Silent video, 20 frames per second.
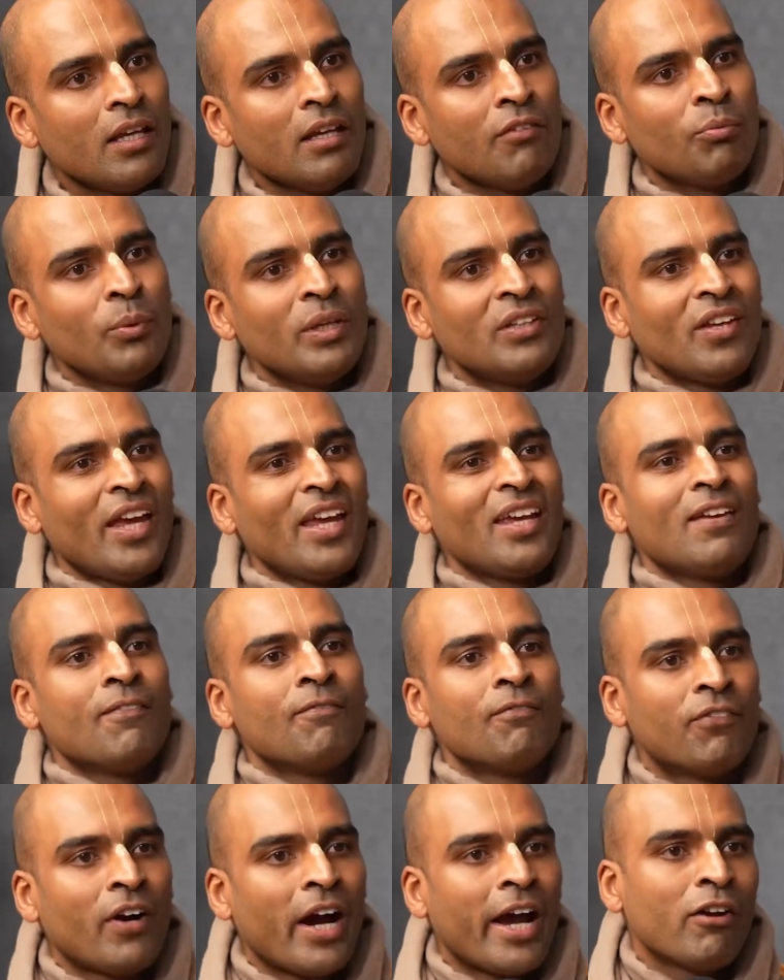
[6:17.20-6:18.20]
If we take
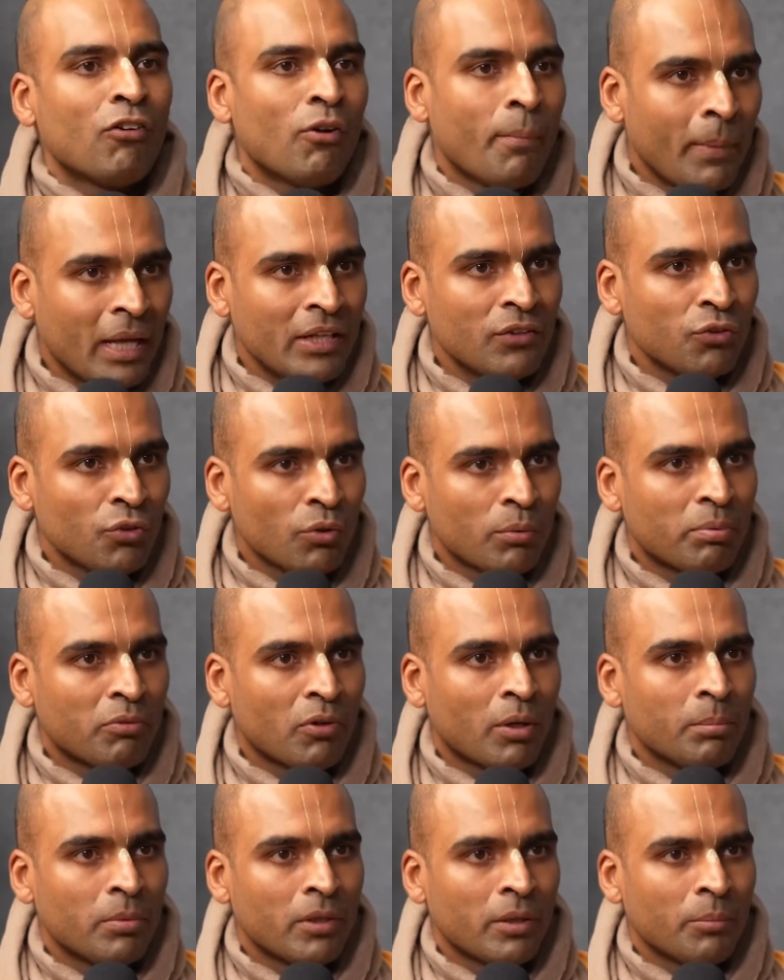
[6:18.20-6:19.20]
environmental
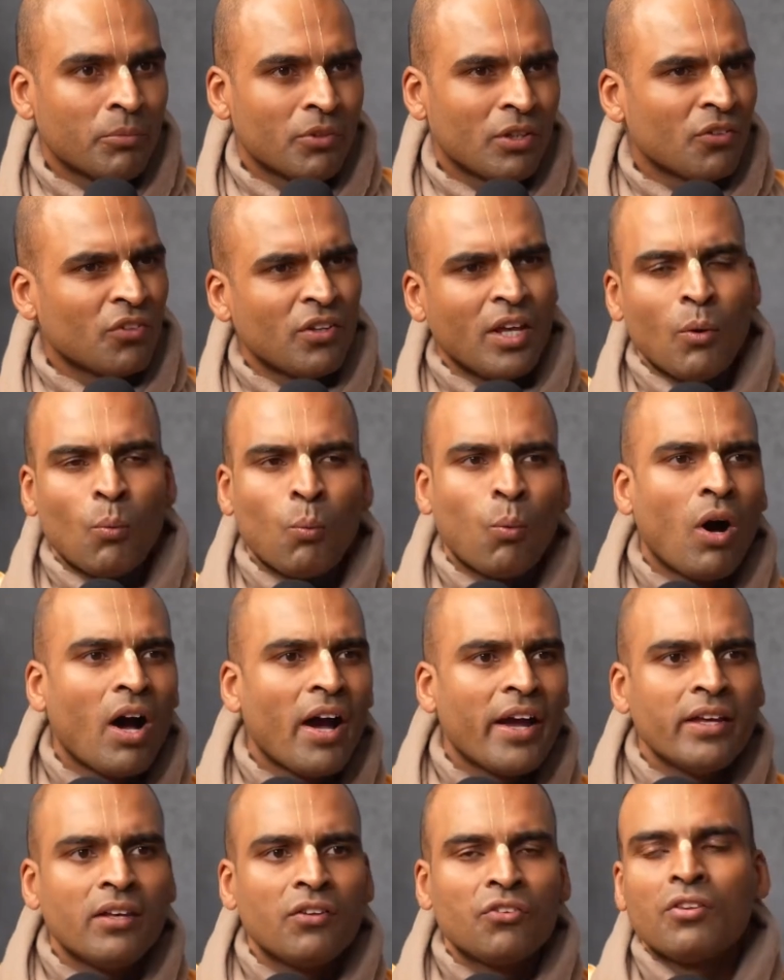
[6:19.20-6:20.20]
problems and say,
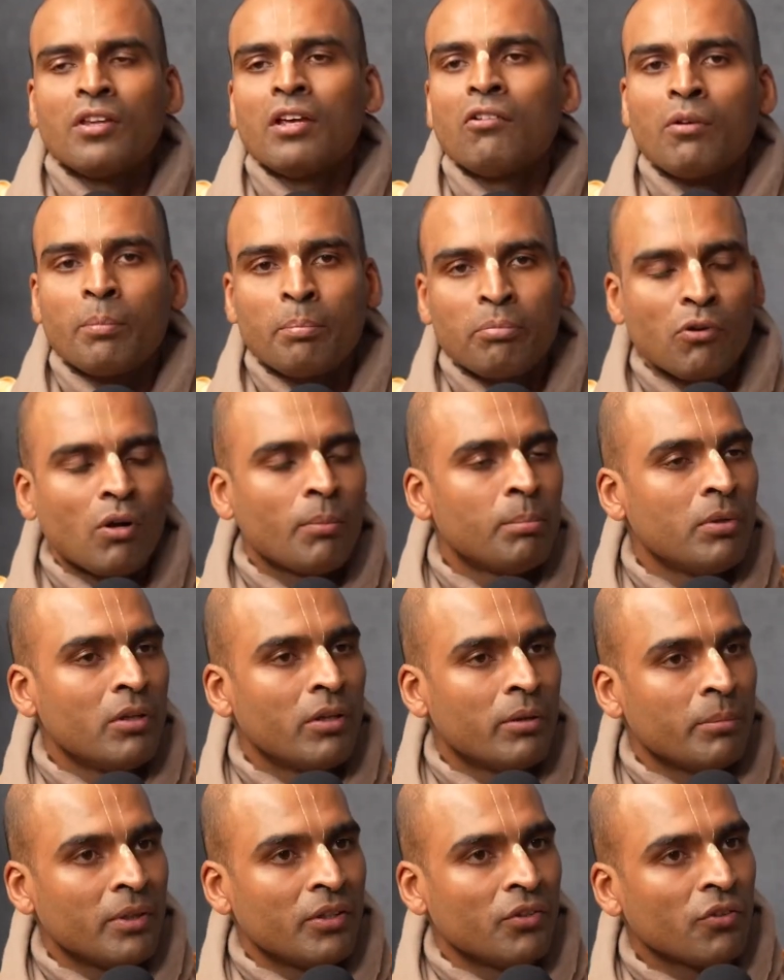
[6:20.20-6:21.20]
why is there a
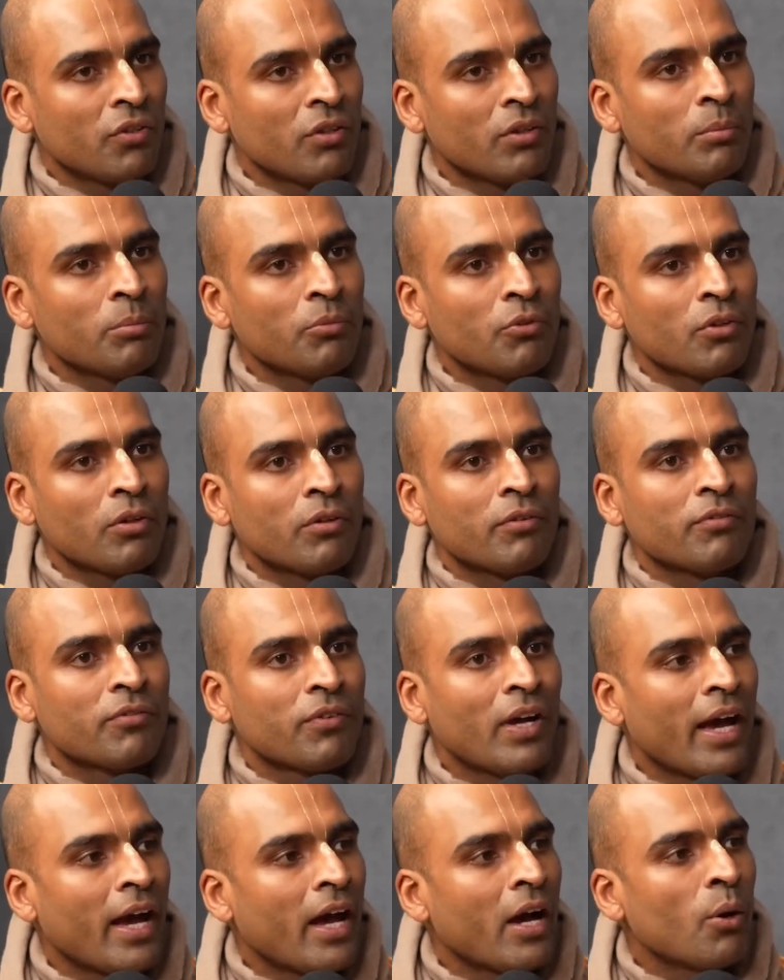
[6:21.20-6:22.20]
problem in terms of
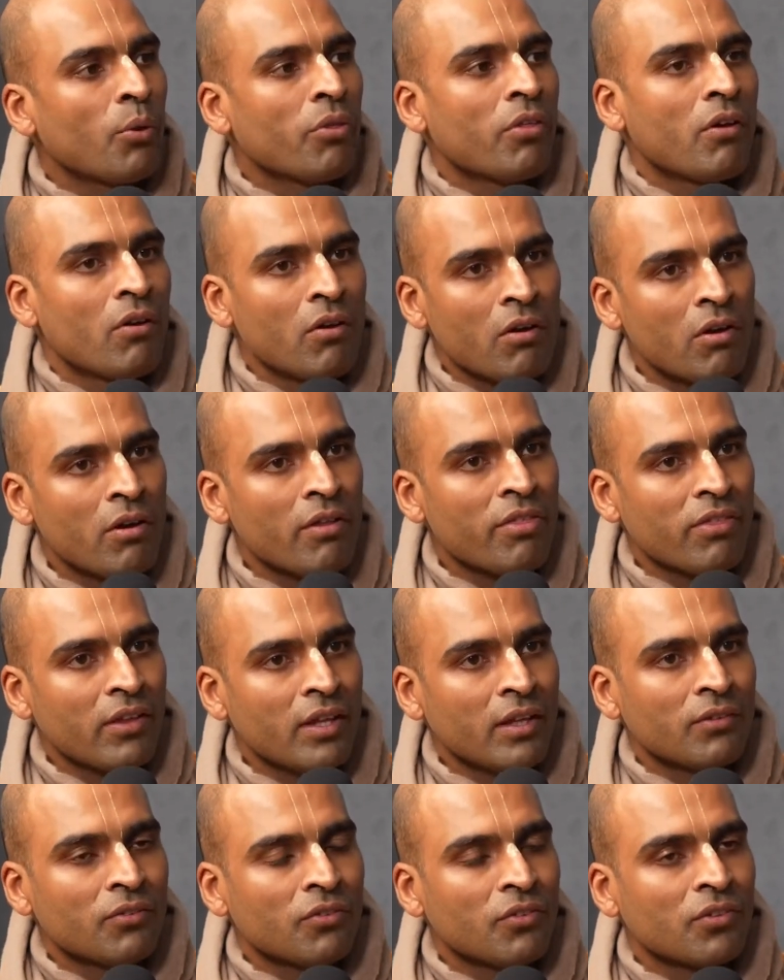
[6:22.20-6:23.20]
how the earth
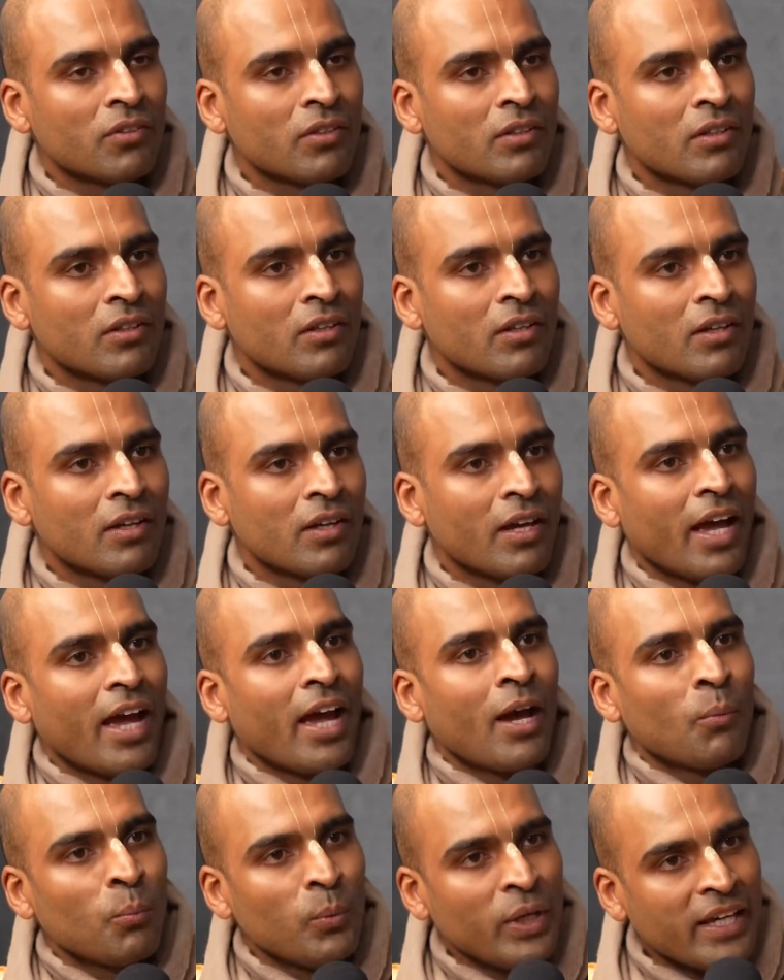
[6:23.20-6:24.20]
is?
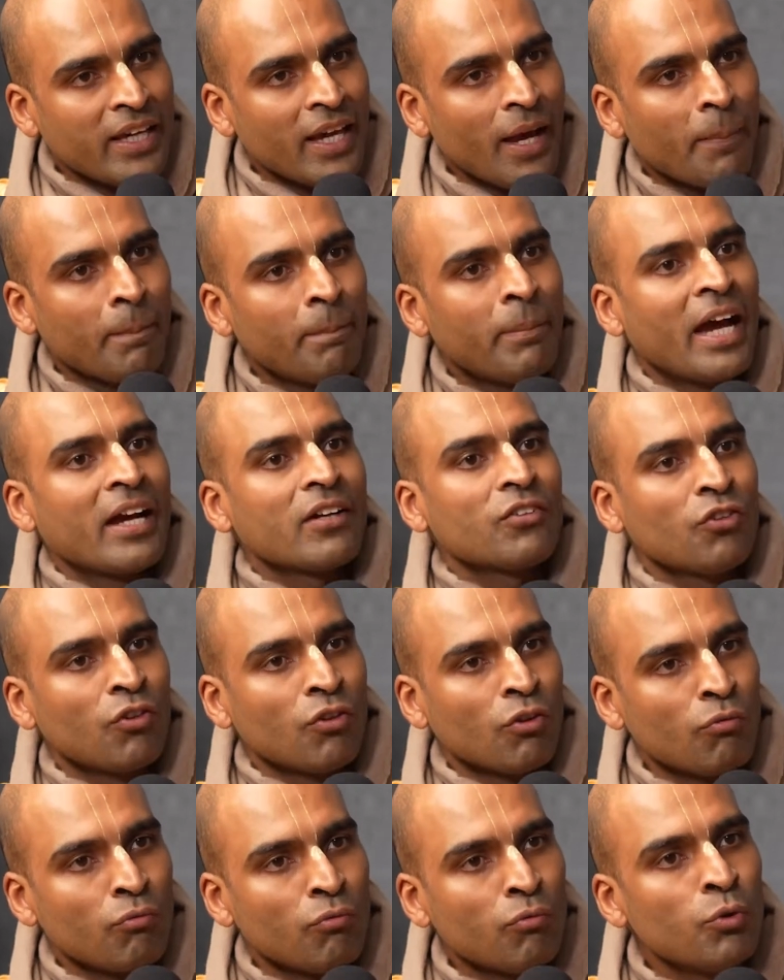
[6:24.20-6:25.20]
And we get back to
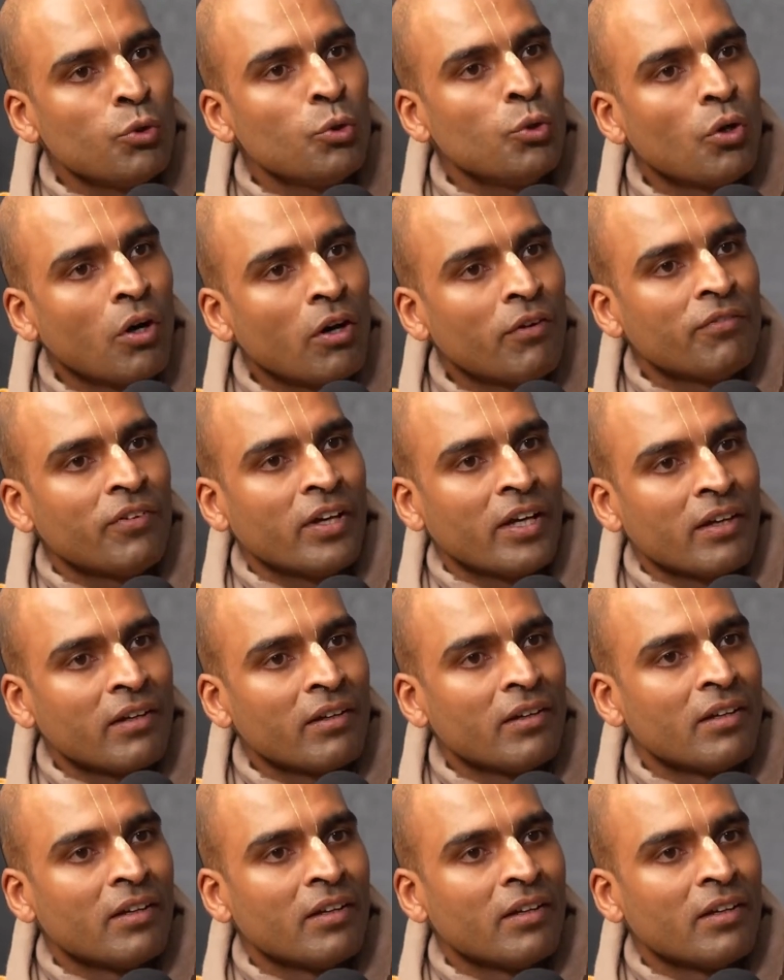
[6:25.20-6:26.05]
the root of it,